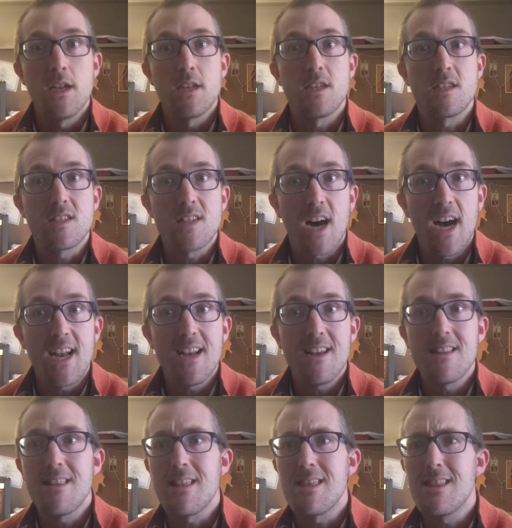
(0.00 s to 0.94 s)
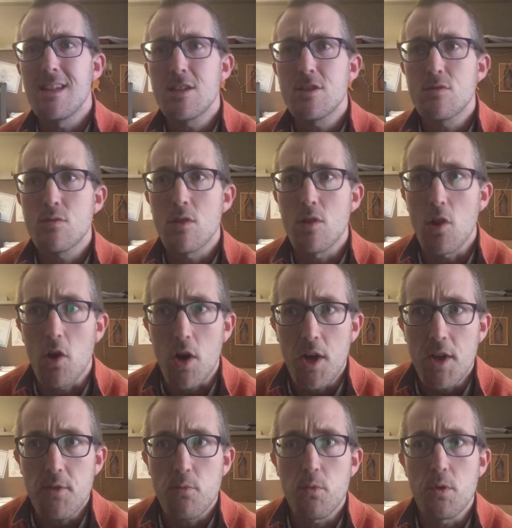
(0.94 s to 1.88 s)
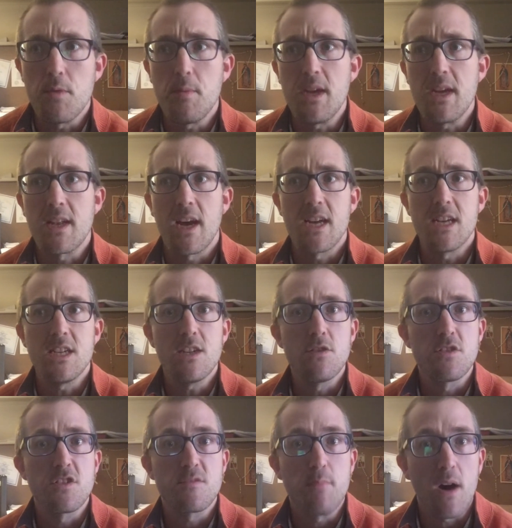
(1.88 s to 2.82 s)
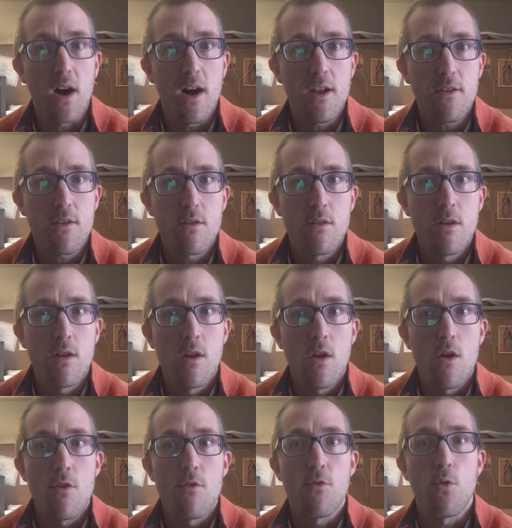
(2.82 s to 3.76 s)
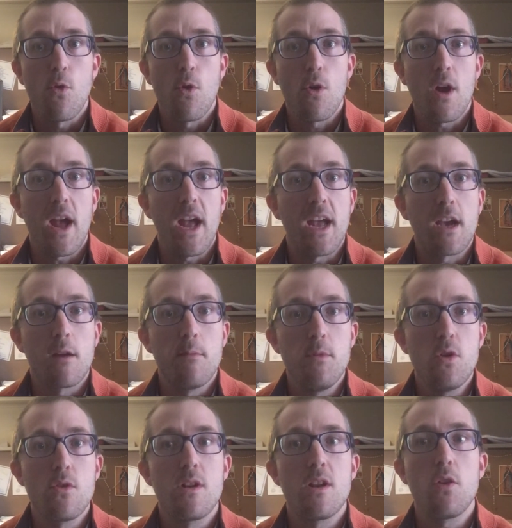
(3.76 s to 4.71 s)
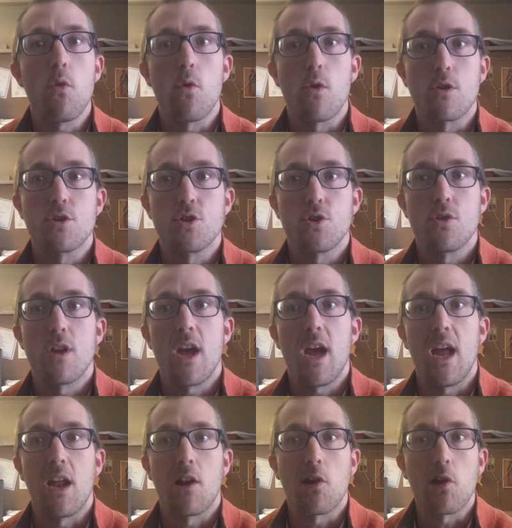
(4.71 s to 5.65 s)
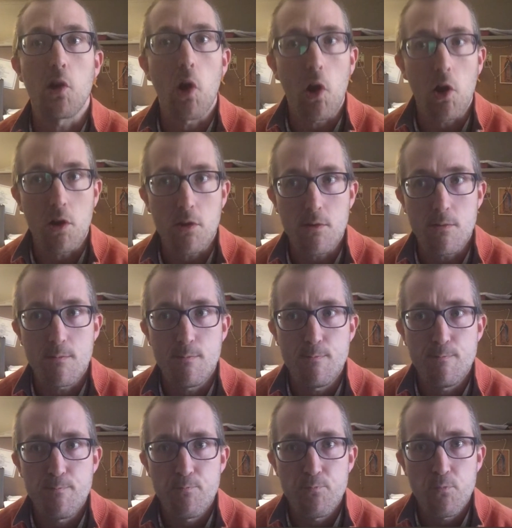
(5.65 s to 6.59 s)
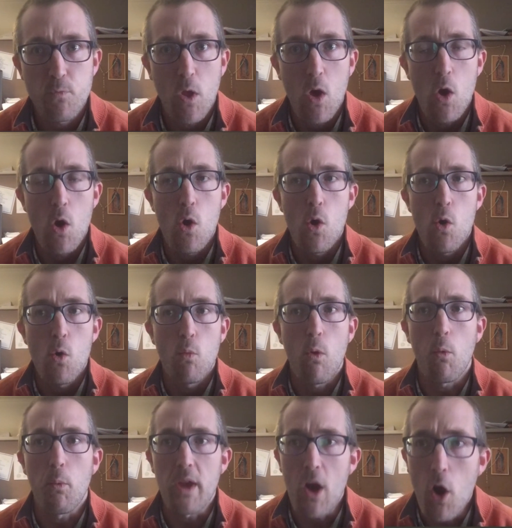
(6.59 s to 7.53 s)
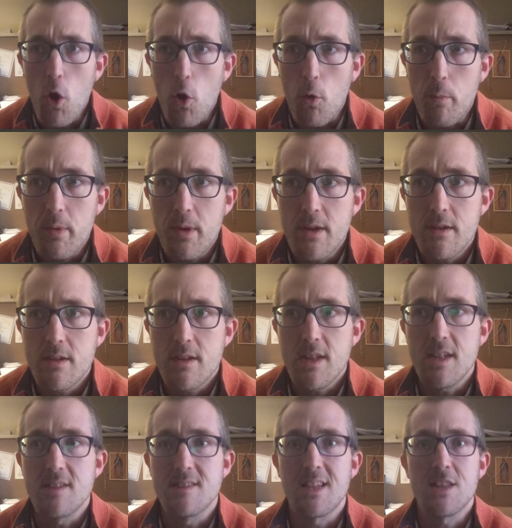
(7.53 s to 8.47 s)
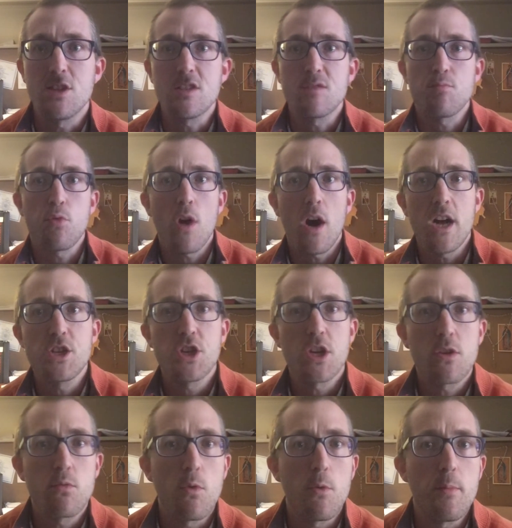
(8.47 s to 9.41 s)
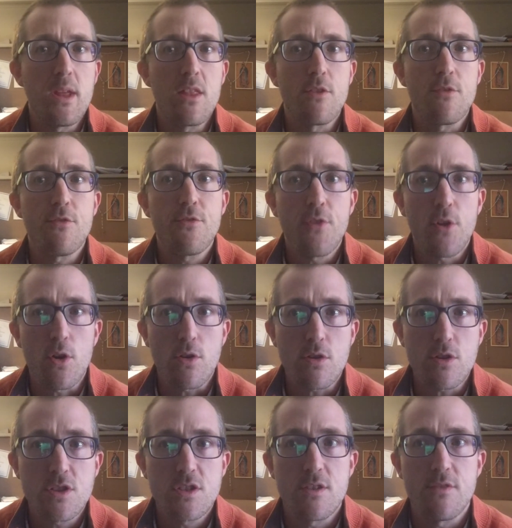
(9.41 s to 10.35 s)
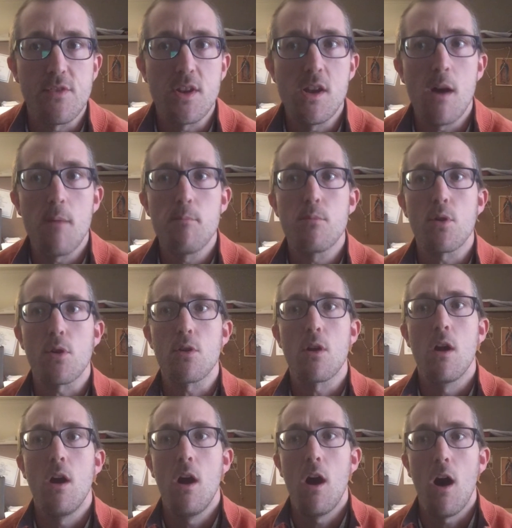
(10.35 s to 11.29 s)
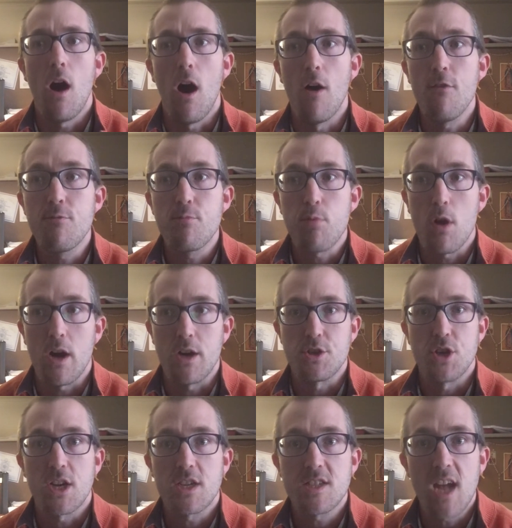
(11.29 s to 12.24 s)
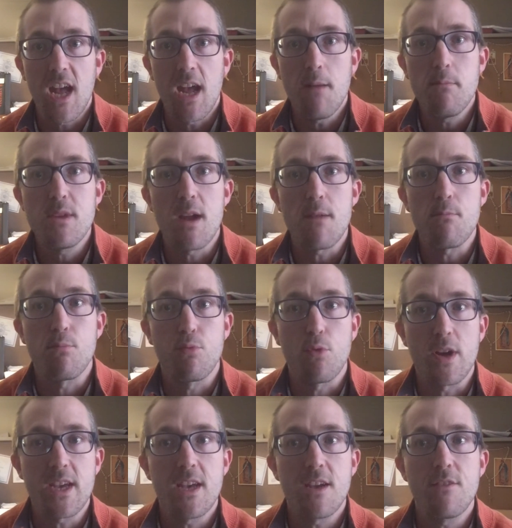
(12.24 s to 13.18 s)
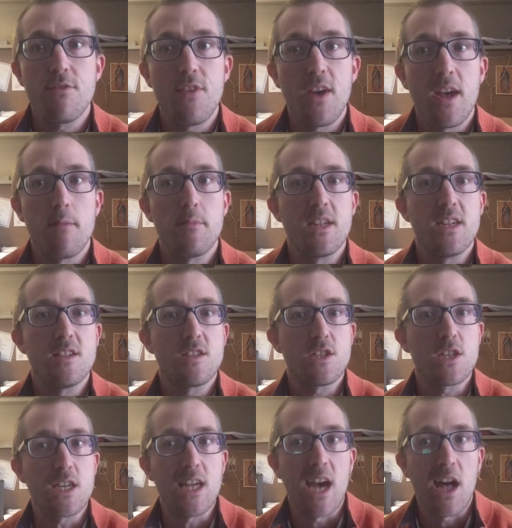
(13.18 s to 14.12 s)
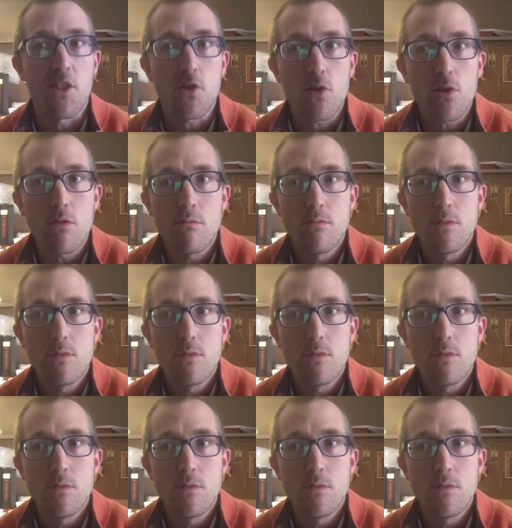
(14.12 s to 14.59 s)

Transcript: decided that this lot would be an ideal spot for a community orchard and garden. What we hope is that this project will be the first of a number of projects aimed at bringing families together